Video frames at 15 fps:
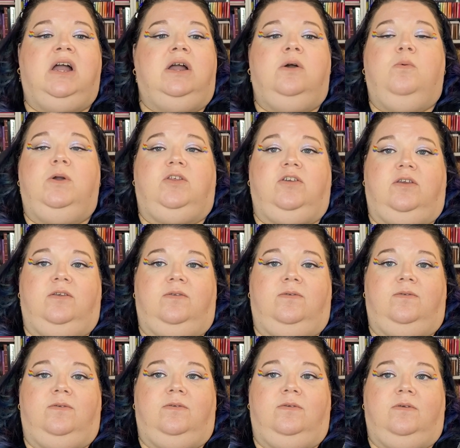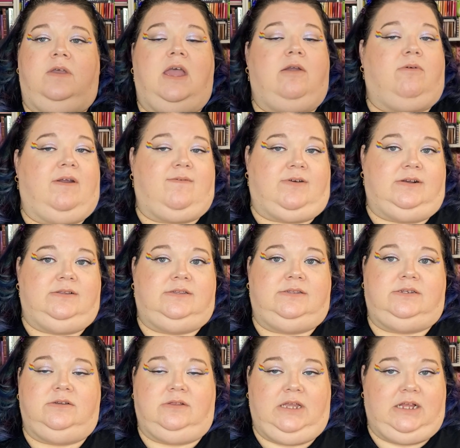which is a reference
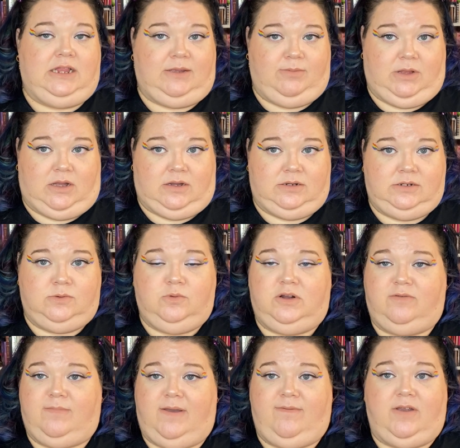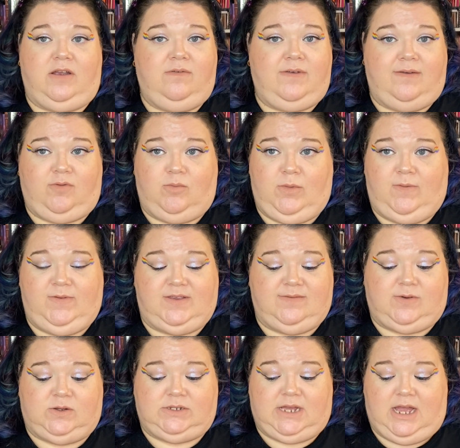to Legally Blonde, one of my very favorite movies of
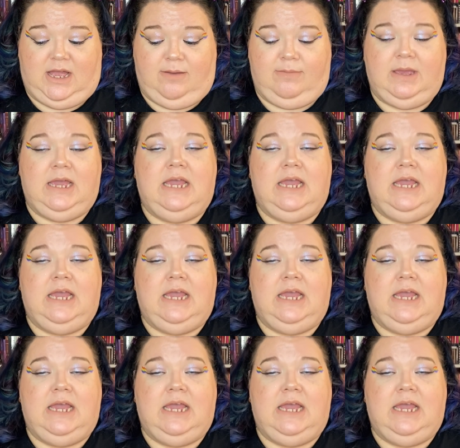all time,